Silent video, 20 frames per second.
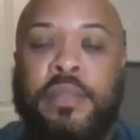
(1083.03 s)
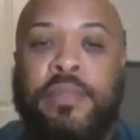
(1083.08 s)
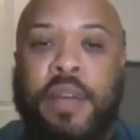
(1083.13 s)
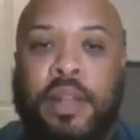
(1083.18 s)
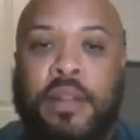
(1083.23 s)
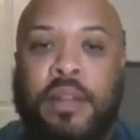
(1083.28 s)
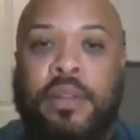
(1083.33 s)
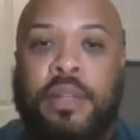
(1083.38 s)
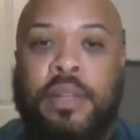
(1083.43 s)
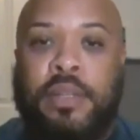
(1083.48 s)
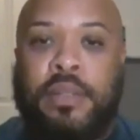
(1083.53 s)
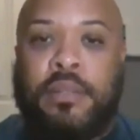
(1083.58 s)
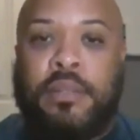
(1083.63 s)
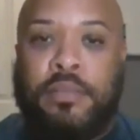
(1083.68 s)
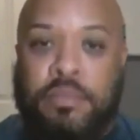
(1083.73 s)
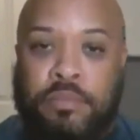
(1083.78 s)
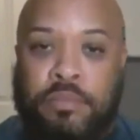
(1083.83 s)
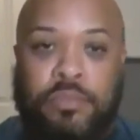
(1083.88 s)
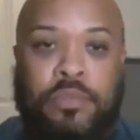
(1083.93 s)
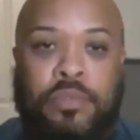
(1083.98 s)
and followed it
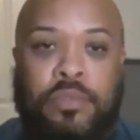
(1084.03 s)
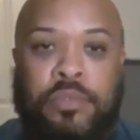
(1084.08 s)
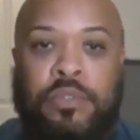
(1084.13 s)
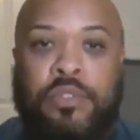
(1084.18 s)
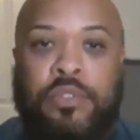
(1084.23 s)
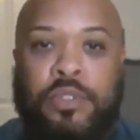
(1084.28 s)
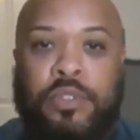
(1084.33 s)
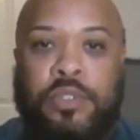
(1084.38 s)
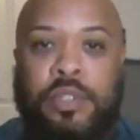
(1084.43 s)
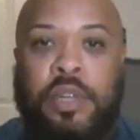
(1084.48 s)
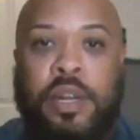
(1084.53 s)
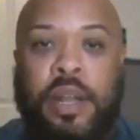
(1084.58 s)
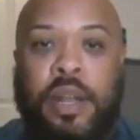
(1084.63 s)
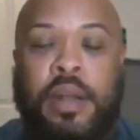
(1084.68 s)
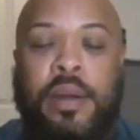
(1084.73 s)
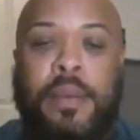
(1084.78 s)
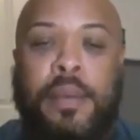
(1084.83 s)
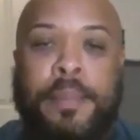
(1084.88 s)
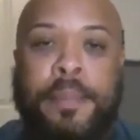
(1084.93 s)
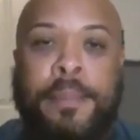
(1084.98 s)
to the
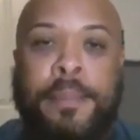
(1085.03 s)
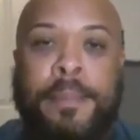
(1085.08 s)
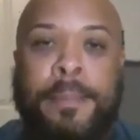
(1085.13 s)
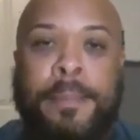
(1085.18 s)
letter.